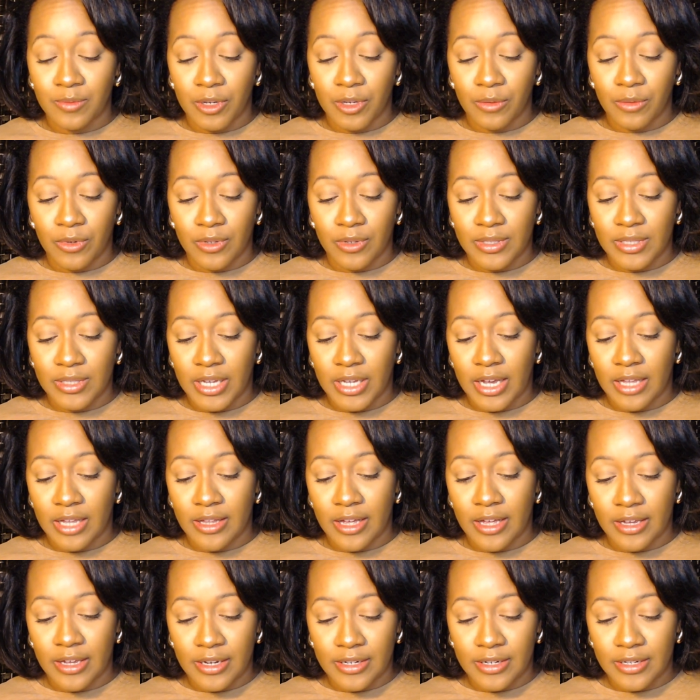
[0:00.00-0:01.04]
but we'll say
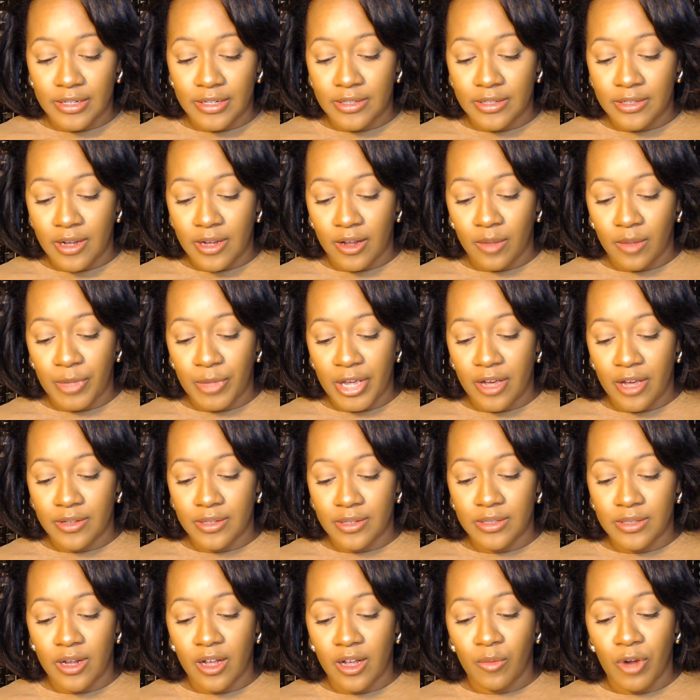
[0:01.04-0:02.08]
that he did talk about how the
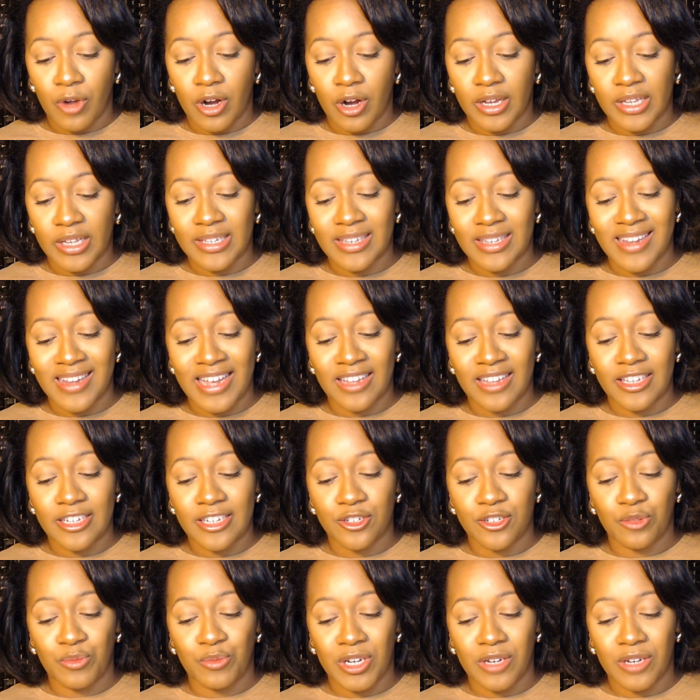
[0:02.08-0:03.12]
stock market is likely
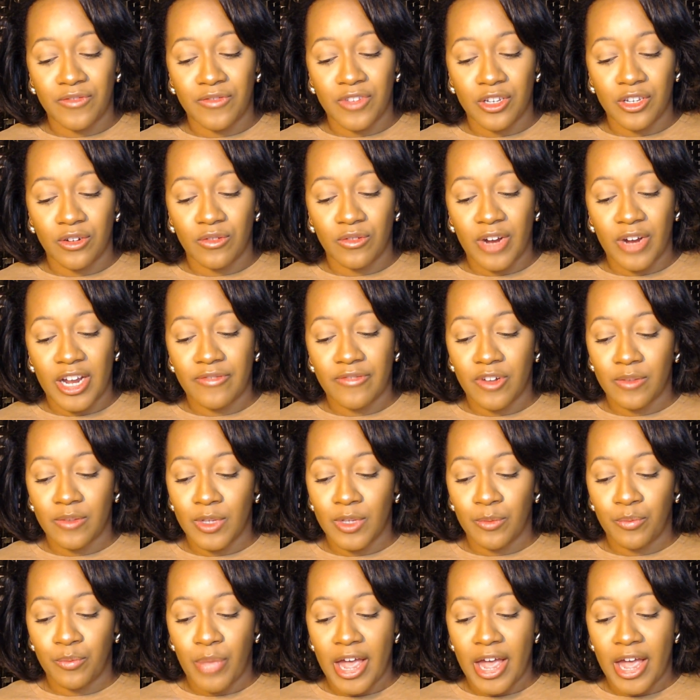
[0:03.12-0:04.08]
to benefit great from the